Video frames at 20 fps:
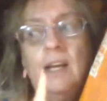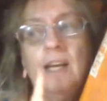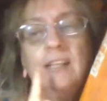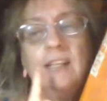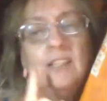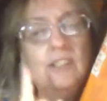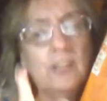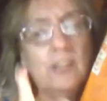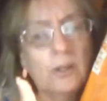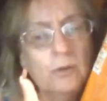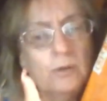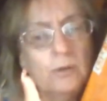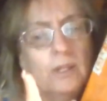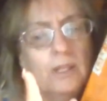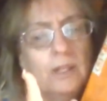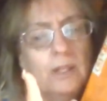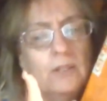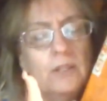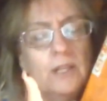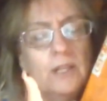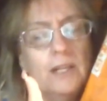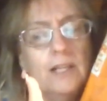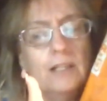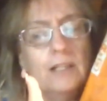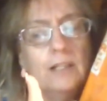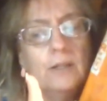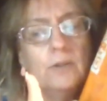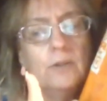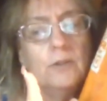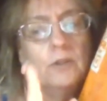I don't think there's any
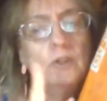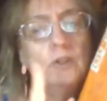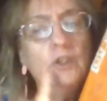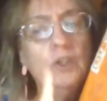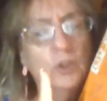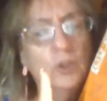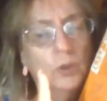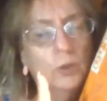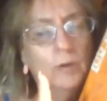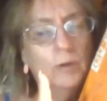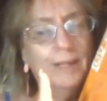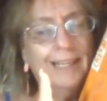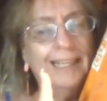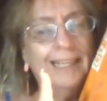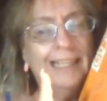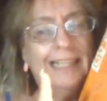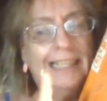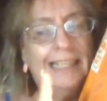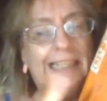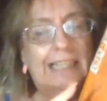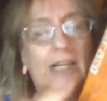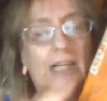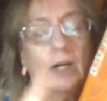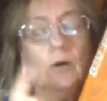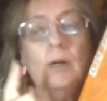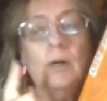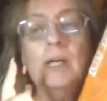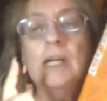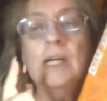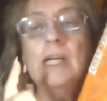clothes or jewelry in it,
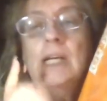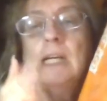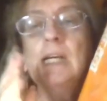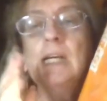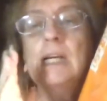though.